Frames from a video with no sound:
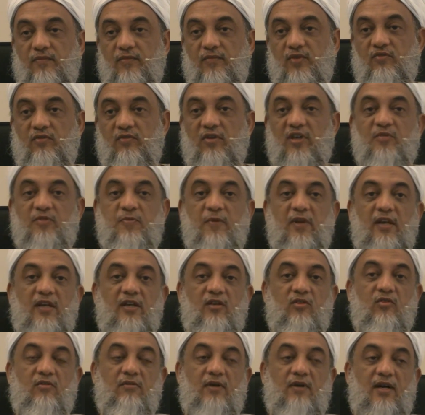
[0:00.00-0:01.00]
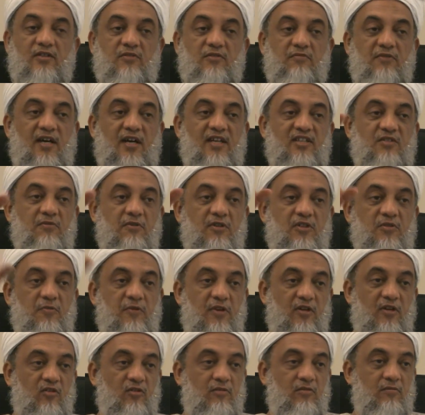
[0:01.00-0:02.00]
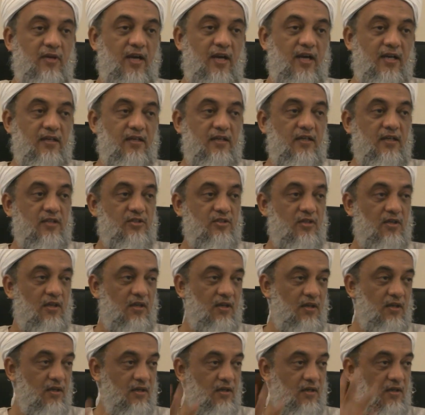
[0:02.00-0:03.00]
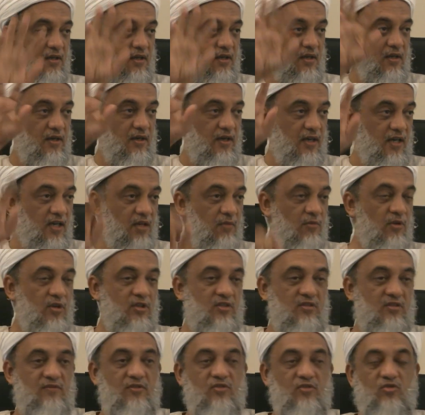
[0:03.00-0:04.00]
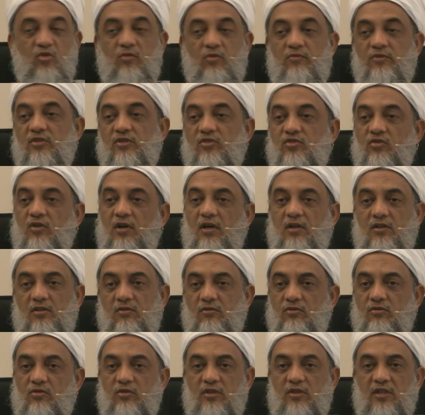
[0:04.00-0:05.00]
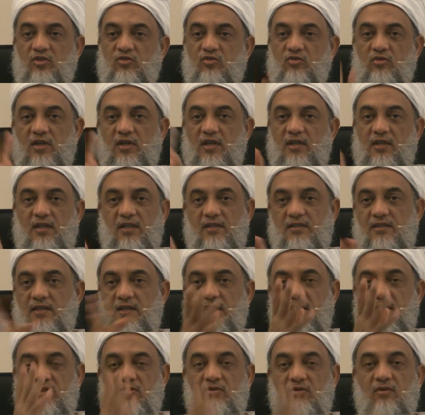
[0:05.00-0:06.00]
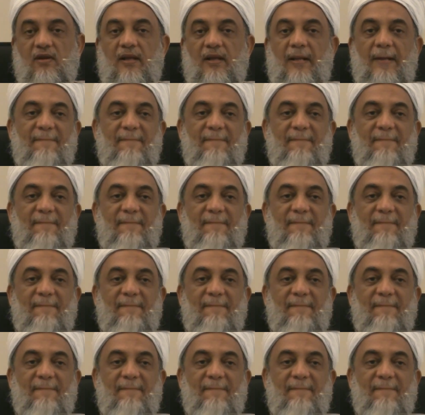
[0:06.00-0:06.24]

We were explaining to him, as we were explaining to him the architectural elements of the tombs and so on. So, thodi sunke, then he said, let's go.